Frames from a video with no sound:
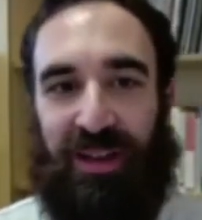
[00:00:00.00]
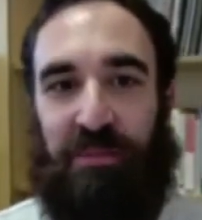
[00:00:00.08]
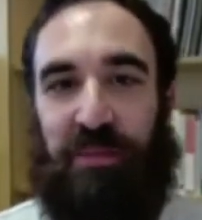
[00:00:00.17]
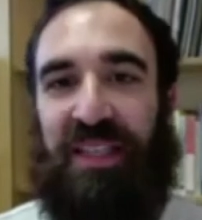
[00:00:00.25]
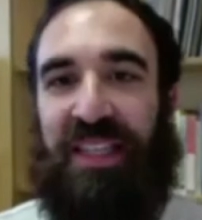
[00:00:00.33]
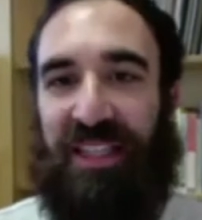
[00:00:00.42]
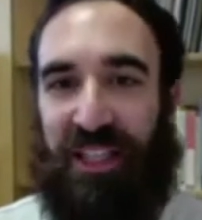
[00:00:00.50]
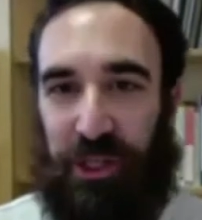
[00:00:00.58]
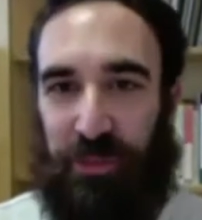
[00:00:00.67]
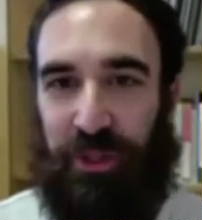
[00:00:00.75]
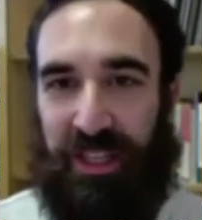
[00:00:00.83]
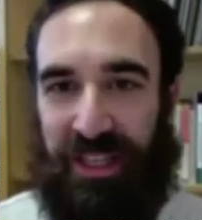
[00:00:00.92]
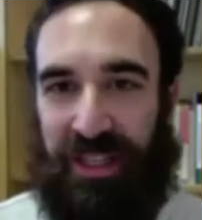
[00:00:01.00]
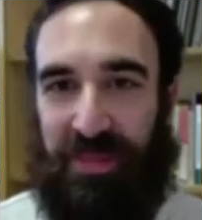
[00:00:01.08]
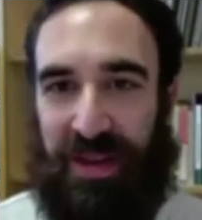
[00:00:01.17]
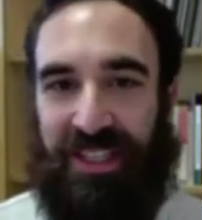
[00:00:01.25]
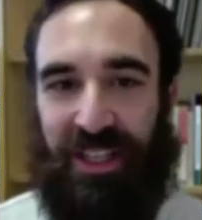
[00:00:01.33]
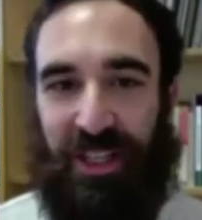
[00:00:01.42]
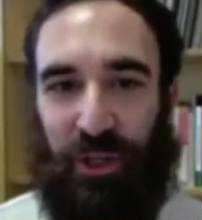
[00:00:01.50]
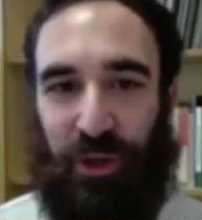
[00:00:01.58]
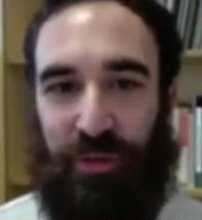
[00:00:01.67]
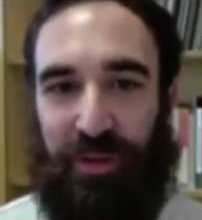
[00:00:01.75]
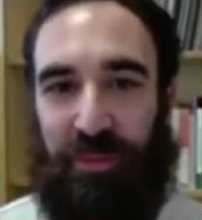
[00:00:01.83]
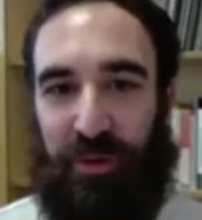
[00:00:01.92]
misinterpreting the message of
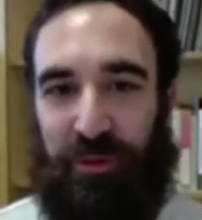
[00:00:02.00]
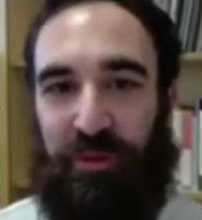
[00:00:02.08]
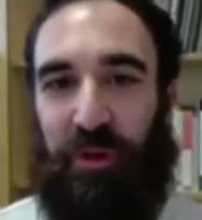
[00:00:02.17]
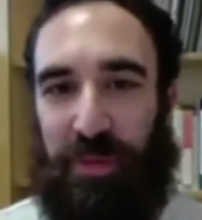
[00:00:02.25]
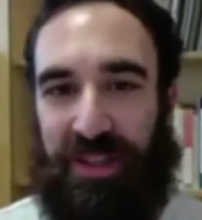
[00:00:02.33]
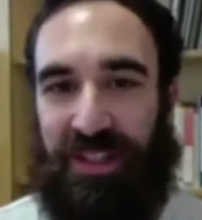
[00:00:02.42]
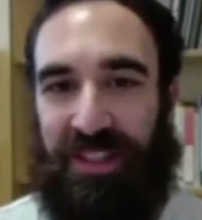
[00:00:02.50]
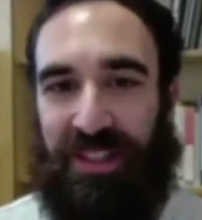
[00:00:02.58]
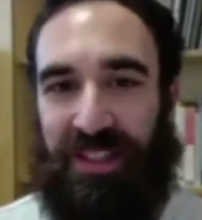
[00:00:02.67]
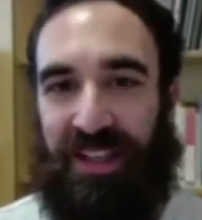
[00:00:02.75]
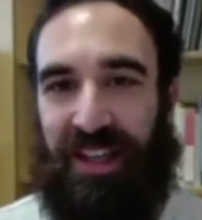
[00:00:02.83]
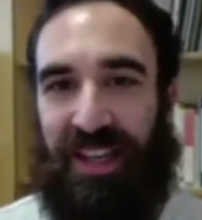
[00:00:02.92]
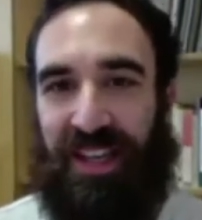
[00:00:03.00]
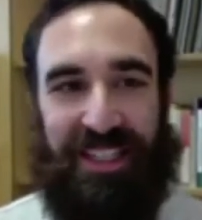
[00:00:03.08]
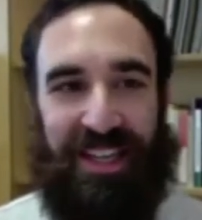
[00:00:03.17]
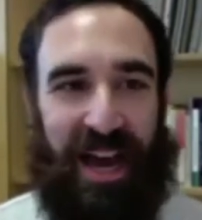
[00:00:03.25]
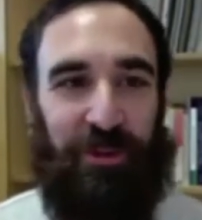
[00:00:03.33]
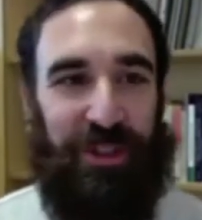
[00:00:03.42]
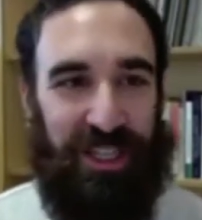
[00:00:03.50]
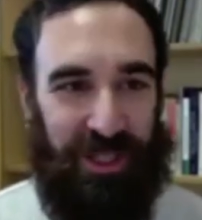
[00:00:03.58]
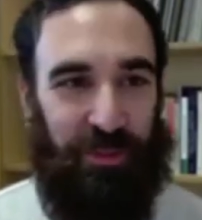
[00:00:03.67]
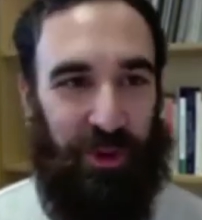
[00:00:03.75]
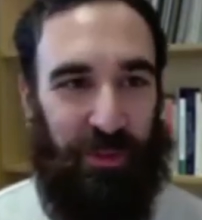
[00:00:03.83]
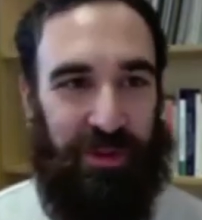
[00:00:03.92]
a performance is an audience
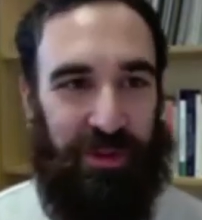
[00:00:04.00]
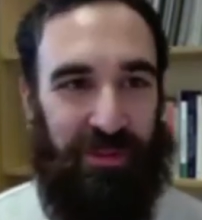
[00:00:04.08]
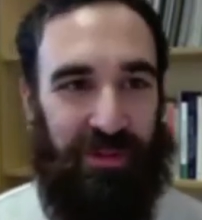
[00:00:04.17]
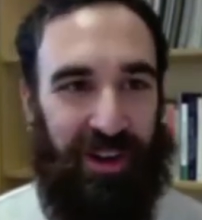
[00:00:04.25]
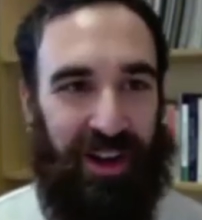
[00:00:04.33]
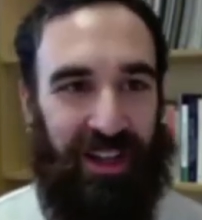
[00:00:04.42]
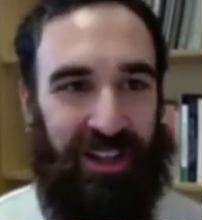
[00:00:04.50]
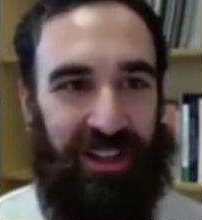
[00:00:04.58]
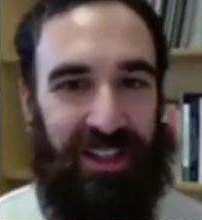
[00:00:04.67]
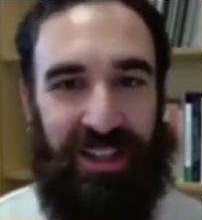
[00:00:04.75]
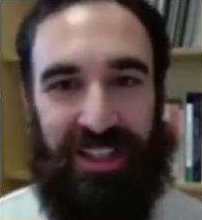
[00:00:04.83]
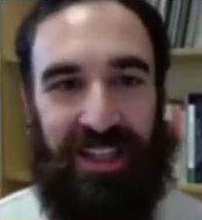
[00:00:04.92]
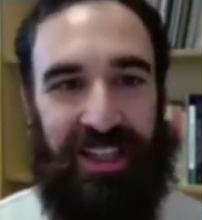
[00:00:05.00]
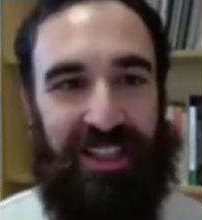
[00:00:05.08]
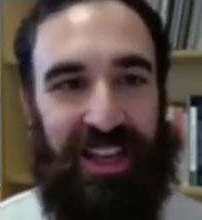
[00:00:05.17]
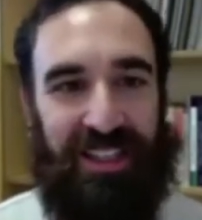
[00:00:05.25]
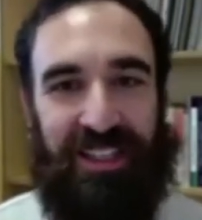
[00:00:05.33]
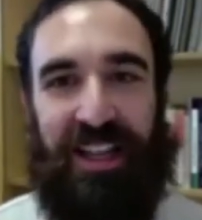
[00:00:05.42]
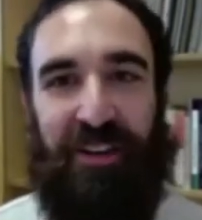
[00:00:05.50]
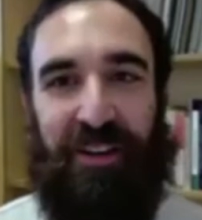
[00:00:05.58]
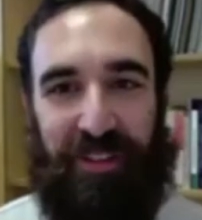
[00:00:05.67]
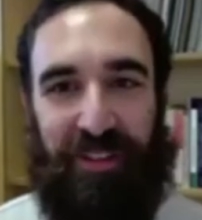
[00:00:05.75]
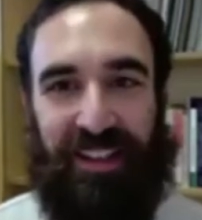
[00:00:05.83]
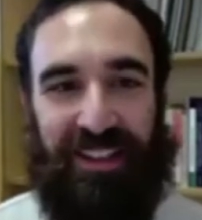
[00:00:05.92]
problem, right? It doesn't
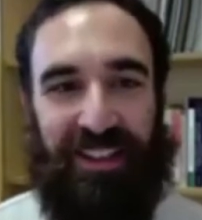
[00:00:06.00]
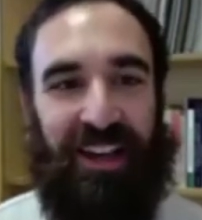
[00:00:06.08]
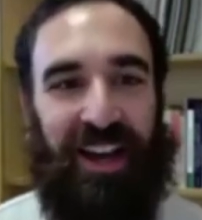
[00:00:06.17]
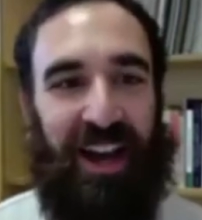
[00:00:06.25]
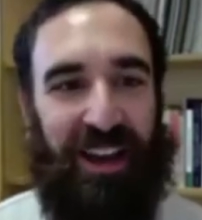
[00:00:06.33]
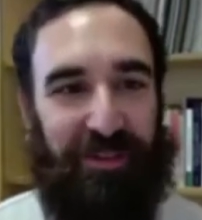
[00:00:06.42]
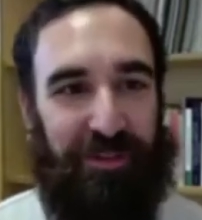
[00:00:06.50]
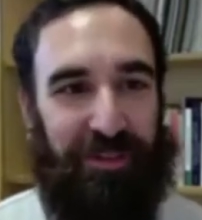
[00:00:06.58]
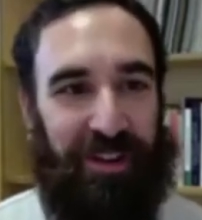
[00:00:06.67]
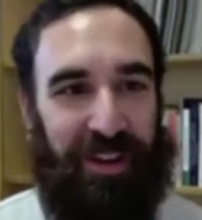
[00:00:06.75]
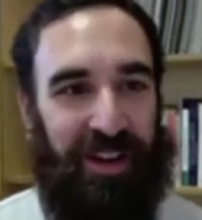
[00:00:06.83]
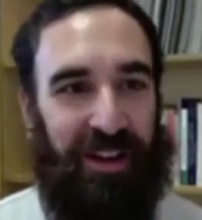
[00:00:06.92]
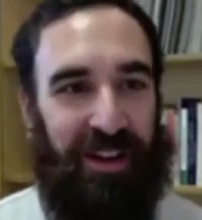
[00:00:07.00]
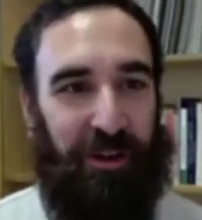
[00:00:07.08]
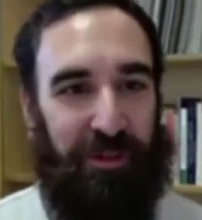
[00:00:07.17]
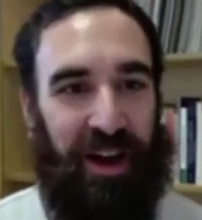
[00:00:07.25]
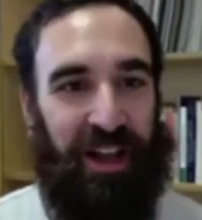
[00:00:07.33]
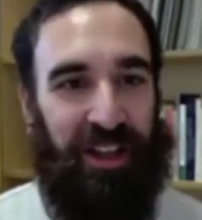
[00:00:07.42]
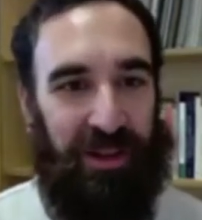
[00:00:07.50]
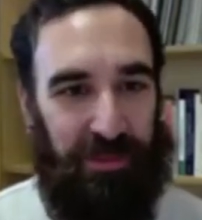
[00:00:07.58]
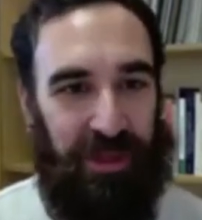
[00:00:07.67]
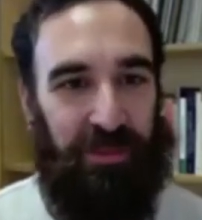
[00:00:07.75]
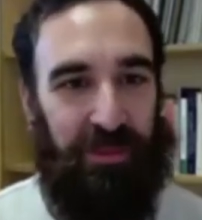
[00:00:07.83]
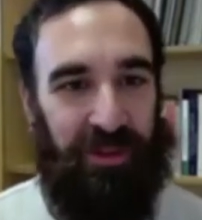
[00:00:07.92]
affect the life of other
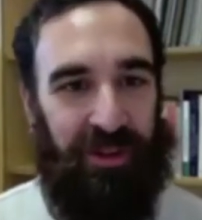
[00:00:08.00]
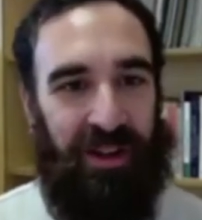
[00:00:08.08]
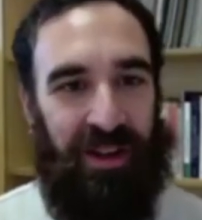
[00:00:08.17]
people.